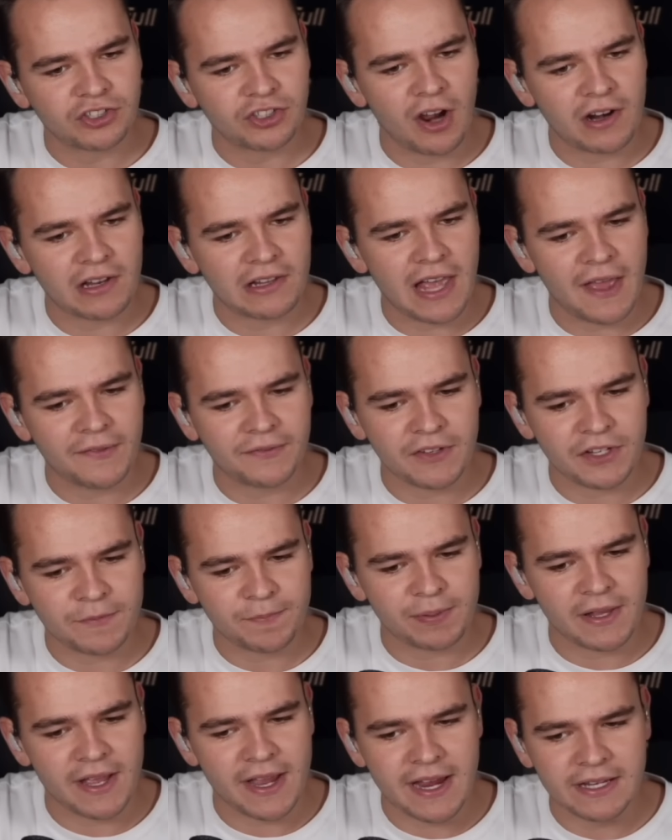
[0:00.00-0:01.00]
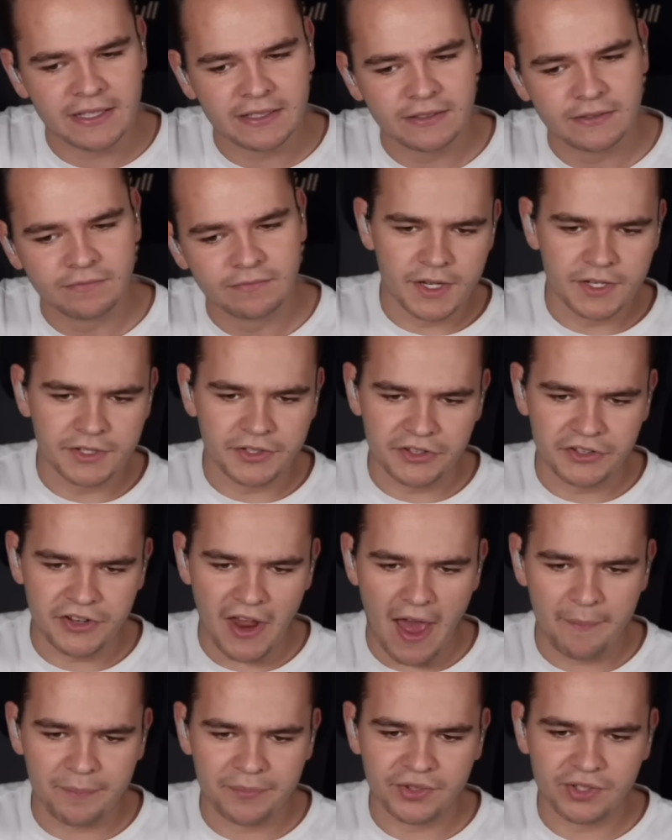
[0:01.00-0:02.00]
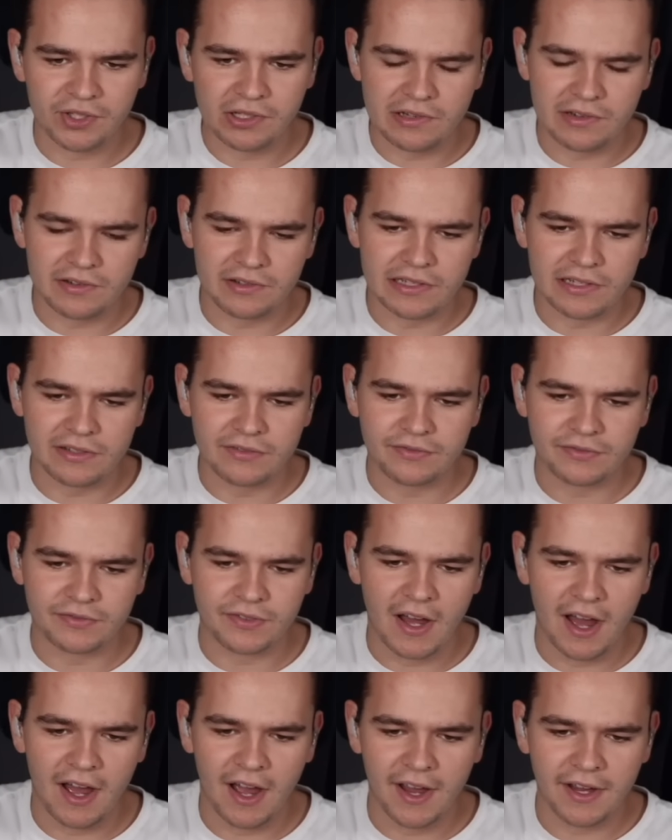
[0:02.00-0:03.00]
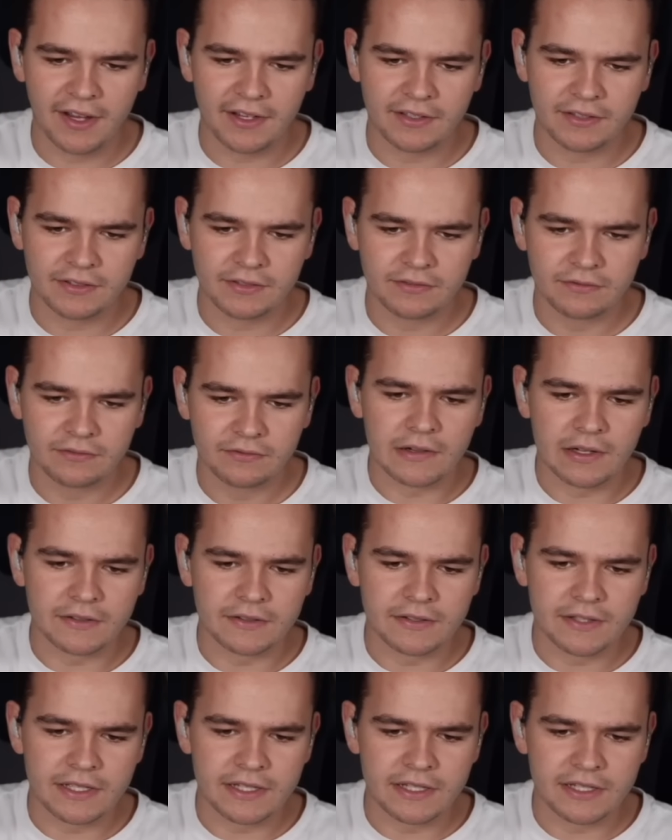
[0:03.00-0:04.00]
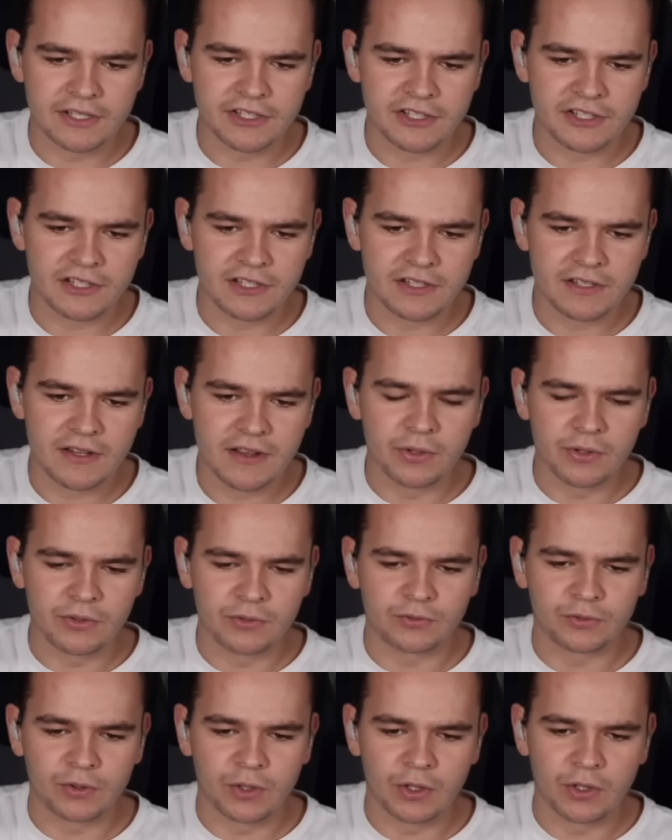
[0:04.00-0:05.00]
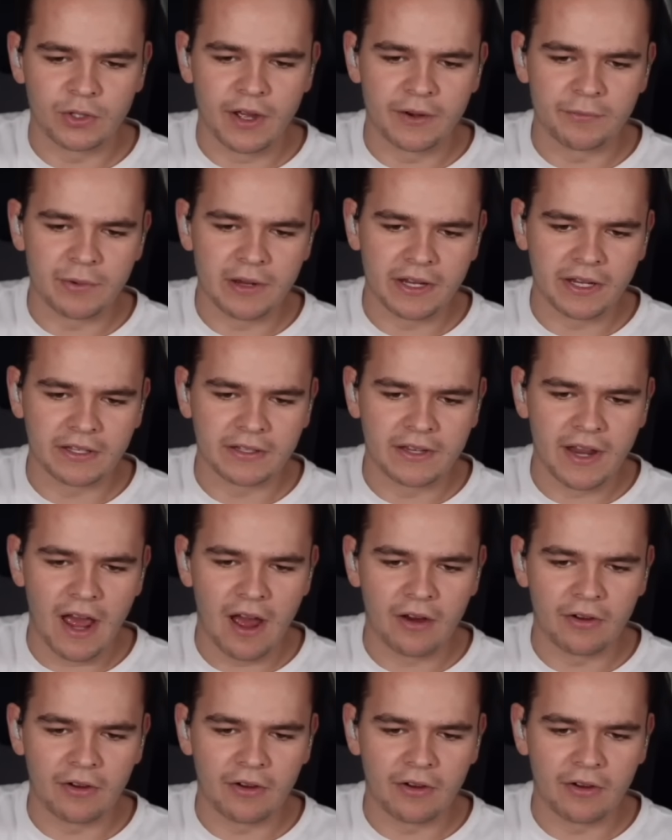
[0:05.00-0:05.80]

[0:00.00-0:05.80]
Try to land this plane. This is absolutely fine. Look at this. Beautiful. And we can